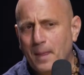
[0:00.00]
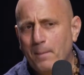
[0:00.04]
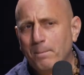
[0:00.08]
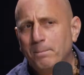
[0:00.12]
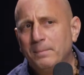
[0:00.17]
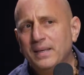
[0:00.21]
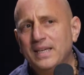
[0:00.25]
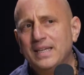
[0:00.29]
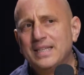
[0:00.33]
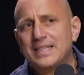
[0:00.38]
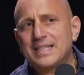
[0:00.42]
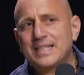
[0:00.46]

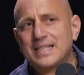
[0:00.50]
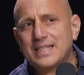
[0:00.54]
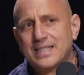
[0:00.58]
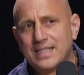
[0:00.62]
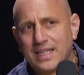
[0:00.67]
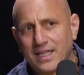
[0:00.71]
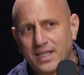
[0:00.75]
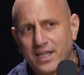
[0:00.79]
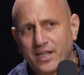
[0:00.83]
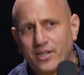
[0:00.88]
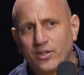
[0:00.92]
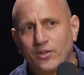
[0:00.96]
be
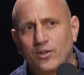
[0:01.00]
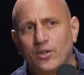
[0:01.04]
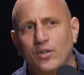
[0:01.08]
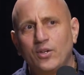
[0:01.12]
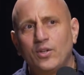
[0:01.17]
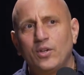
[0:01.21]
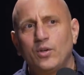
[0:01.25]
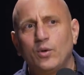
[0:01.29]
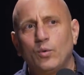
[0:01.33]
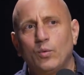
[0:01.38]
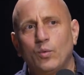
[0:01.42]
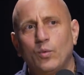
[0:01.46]

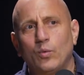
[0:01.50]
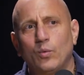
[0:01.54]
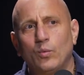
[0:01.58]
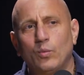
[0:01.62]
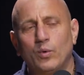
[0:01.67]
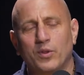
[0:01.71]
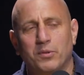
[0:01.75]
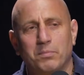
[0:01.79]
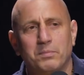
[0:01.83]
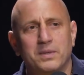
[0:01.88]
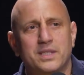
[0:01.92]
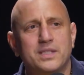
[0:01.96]
cynical
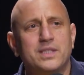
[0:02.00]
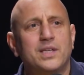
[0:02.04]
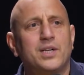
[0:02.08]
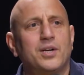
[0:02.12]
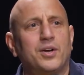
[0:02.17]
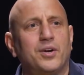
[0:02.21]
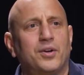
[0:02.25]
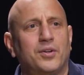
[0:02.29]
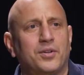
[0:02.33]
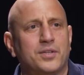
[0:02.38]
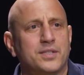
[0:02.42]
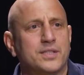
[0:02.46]
with
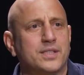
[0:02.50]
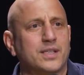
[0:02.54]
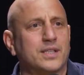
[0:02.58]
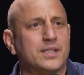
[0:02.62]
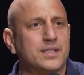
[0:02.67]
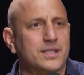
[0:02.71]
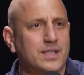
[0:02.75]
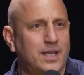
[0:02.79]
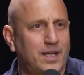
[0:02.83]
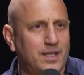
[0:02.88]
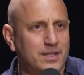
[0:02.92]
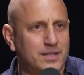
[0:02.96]
material
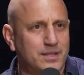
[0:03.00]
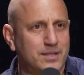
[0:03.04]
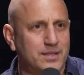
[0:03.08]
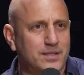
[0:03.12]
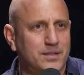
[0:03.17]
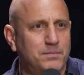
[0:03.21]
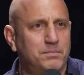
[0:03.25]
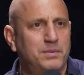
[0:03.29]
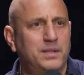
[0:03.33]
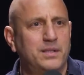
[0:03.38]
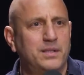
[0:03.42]
success.